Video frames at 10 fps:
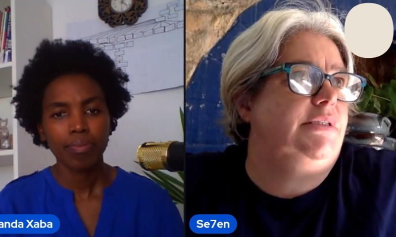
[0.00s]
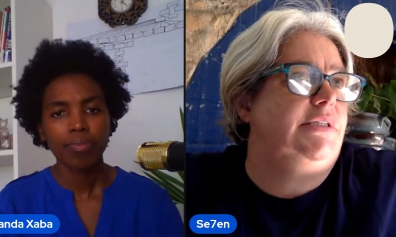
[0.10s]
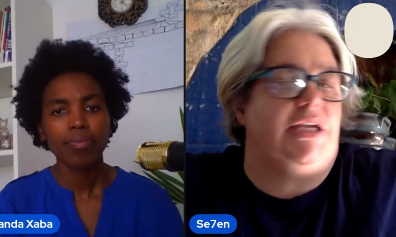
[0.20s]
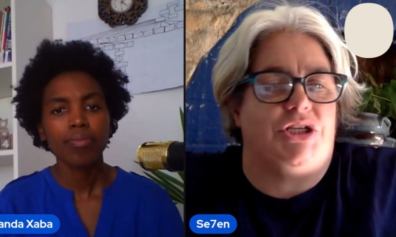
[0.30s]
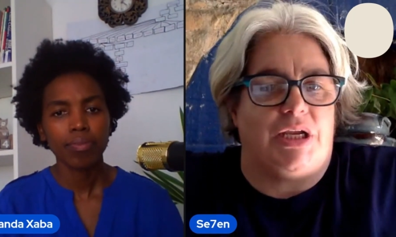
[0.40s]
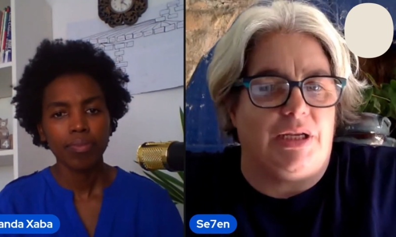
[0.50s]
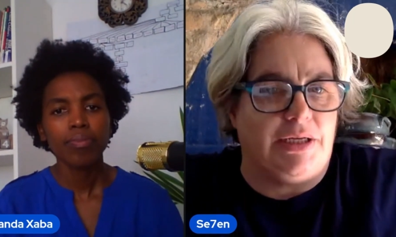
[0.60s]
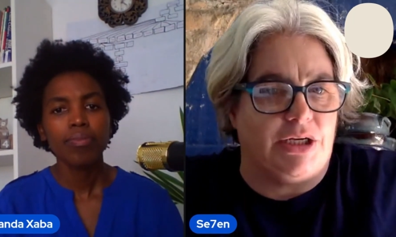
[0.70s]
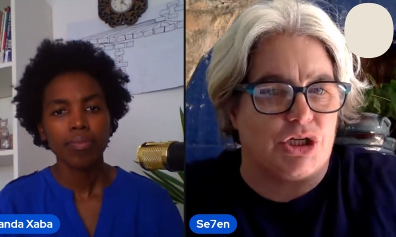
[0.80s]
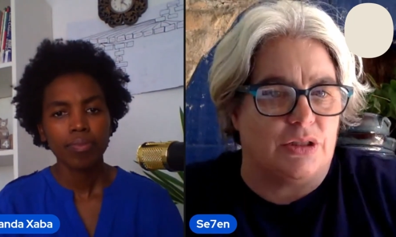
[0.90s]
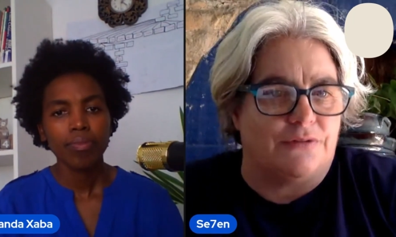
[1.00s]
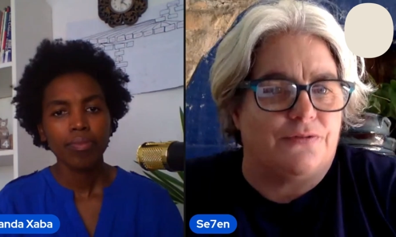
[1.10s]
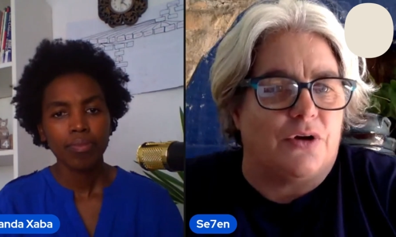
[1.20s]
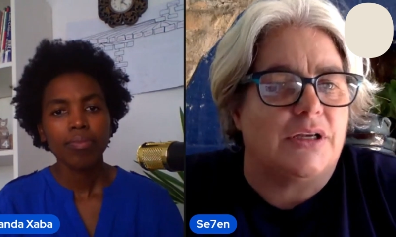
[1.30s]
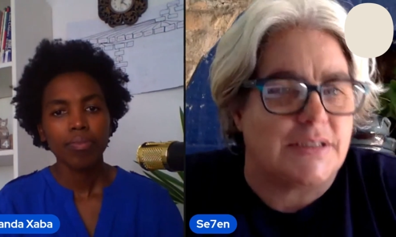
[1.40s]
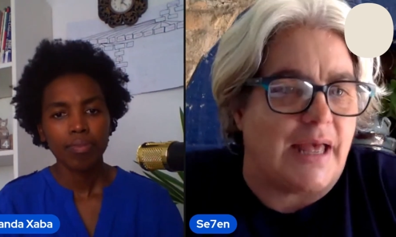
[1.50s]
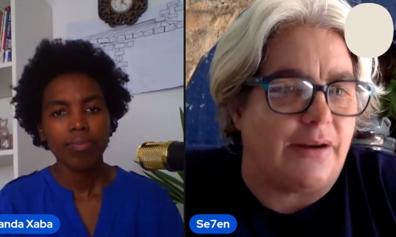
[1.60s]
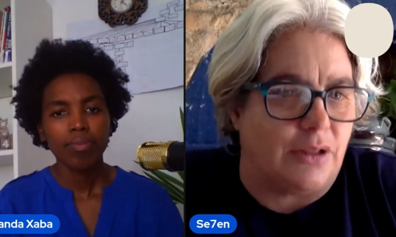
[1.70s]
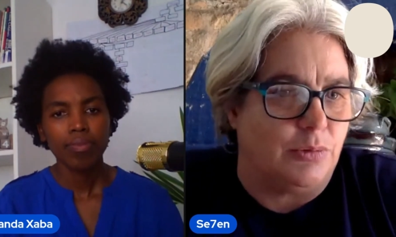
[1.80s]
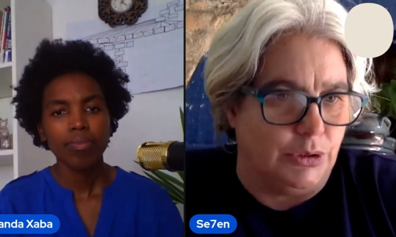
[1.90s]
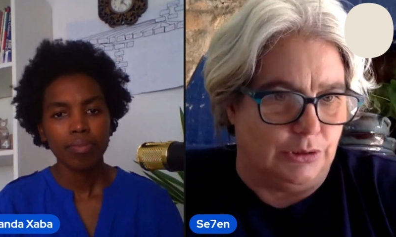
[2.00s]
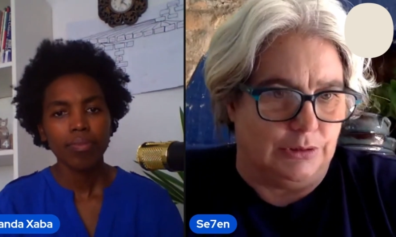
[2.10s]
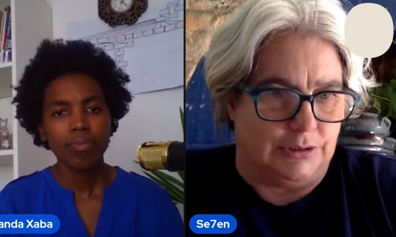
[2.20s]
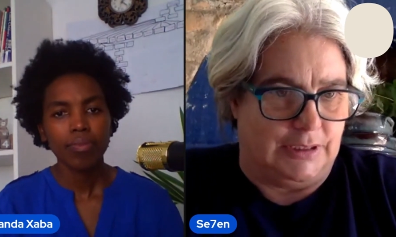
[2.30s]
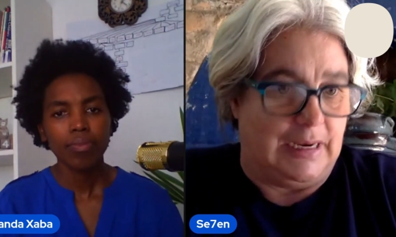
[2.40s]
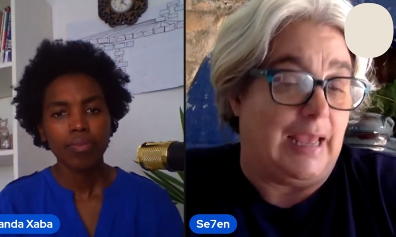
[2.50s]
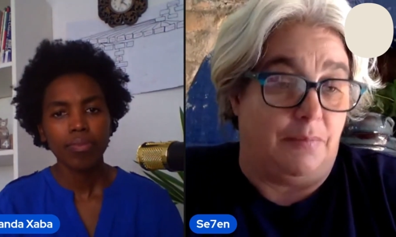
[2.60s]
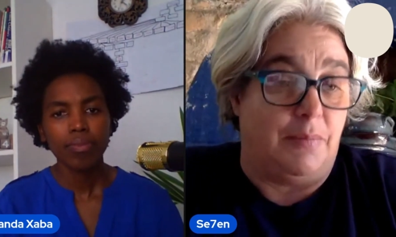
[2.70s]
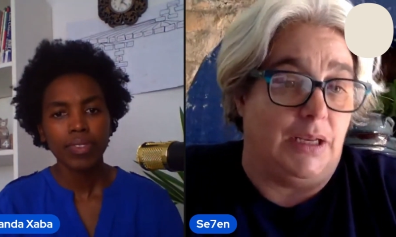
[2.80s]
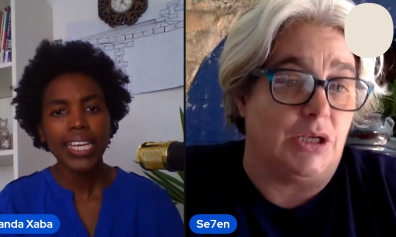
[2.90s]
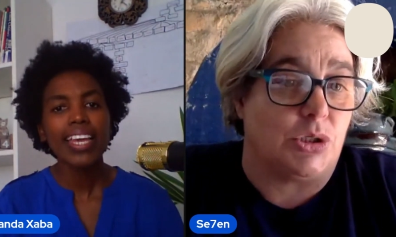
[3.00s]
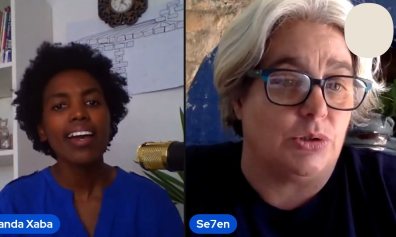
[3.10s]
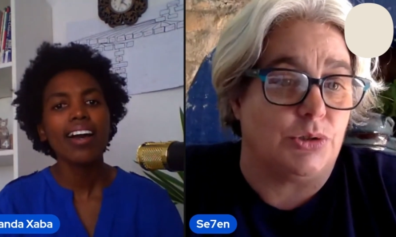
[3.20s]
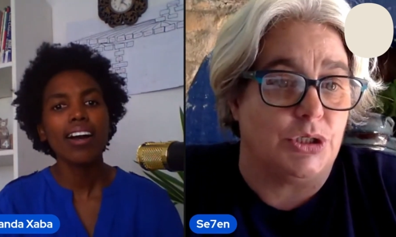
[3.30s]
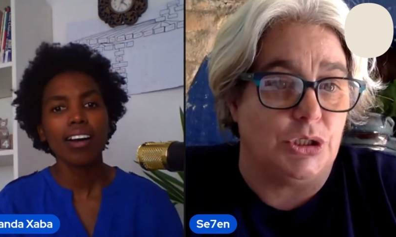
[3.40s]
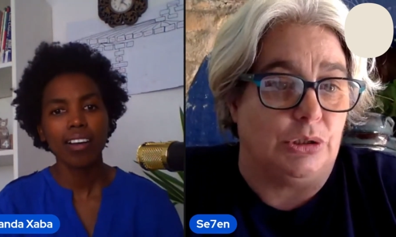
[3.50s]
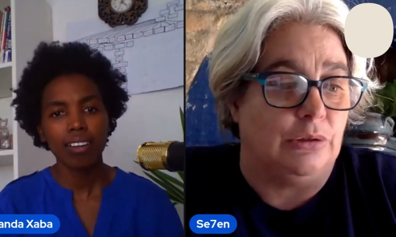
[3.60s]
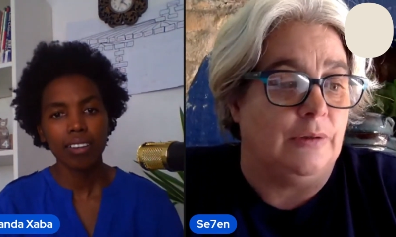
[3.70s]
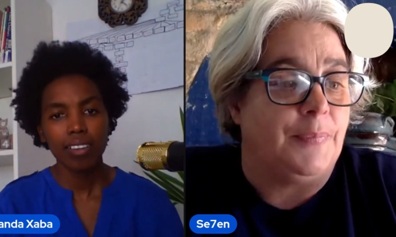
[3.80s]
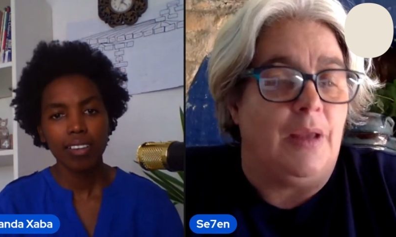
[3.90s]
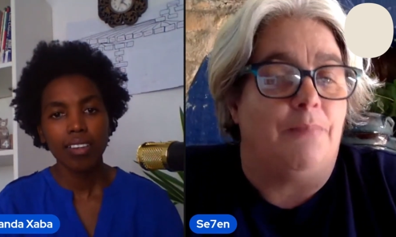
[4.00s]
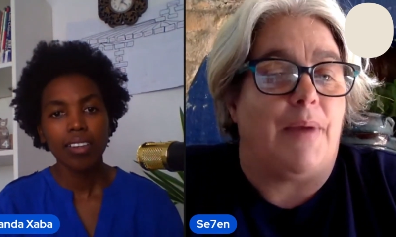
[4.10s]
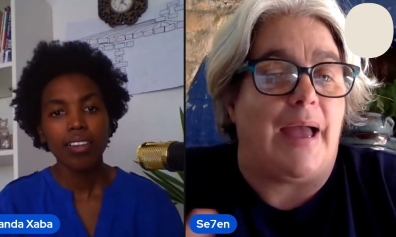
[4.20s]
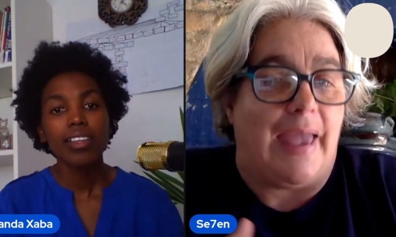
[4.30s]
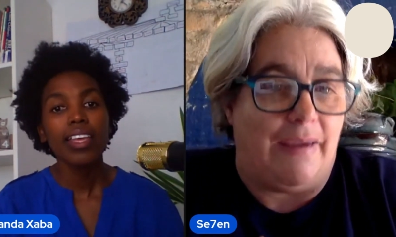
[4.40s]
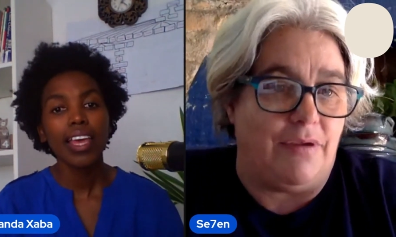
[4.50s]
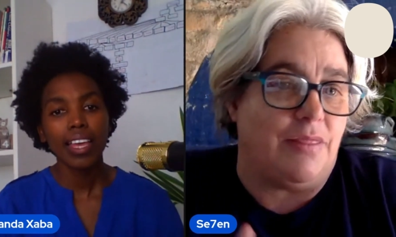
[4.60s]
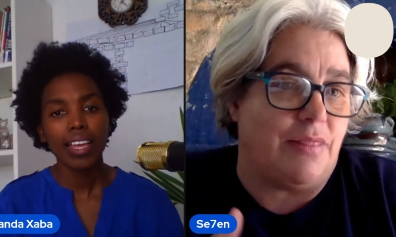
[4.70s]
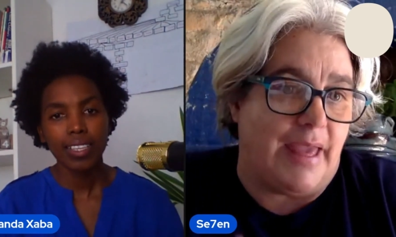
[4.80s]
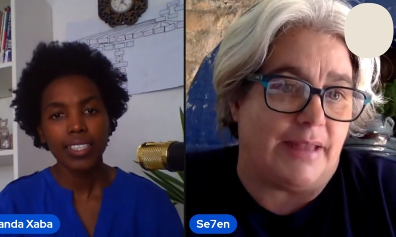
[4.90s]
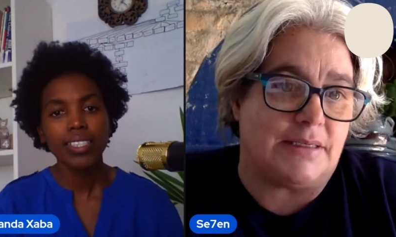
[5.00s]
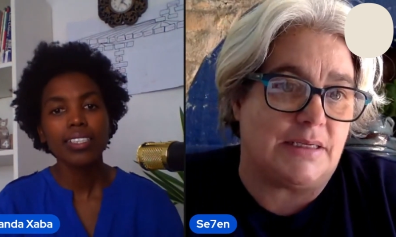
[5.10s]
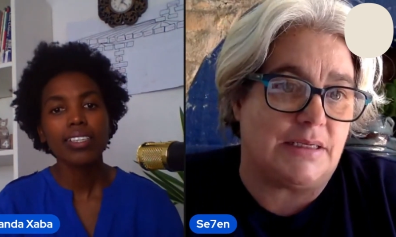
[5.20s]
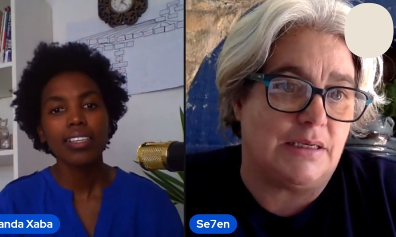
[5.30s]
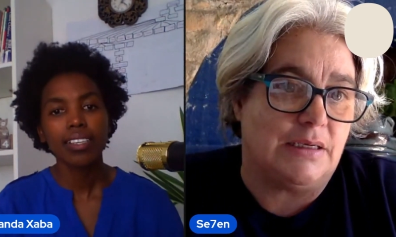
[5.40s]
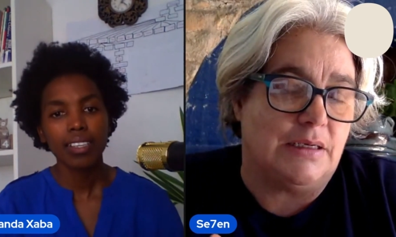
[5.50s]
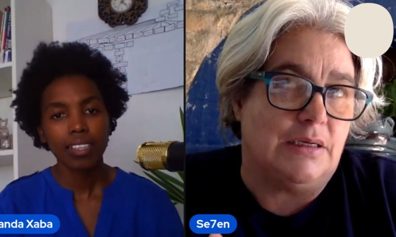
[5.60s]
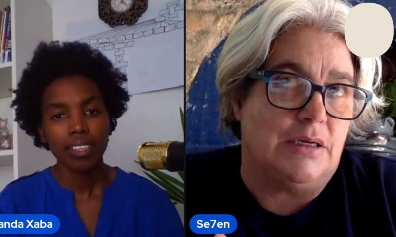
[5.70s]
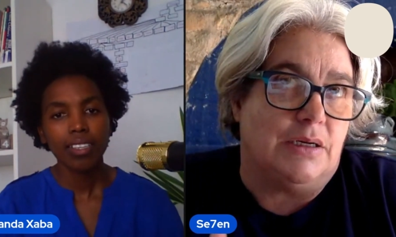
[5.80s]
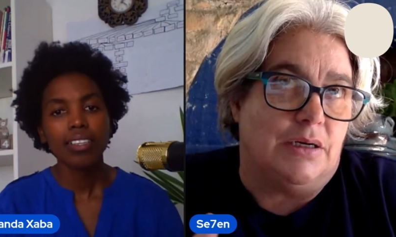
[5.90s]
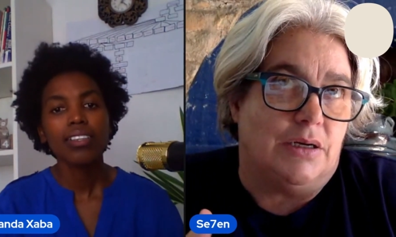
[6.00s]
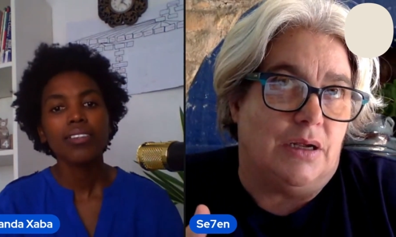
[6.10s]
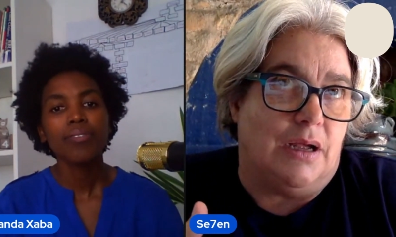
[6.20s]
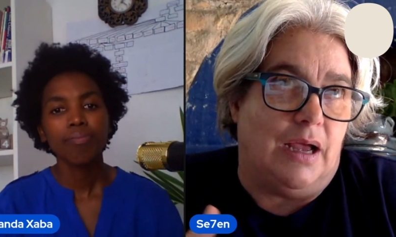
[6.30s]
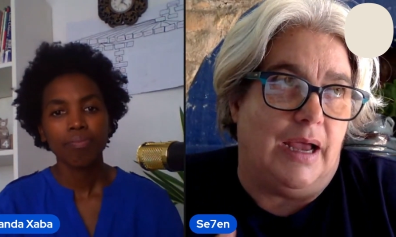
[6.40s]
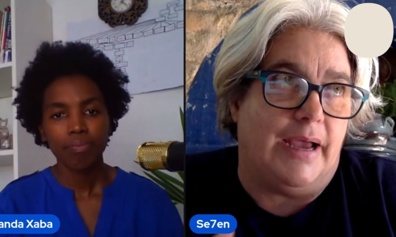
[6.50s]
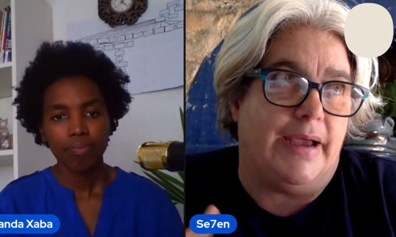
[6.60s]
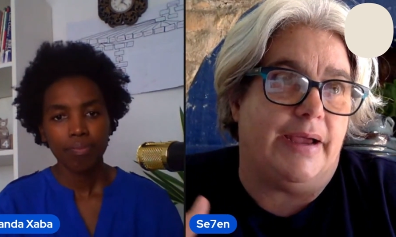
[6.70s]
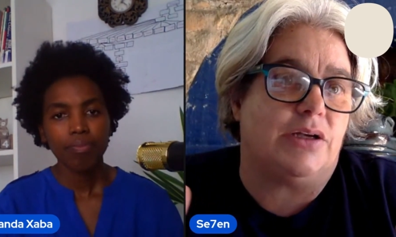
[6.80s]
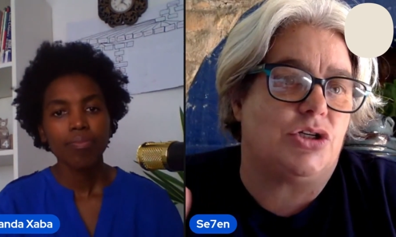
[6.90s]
Speaker 1: teach English on the far side of the world, like many children do, by having mm. that uh,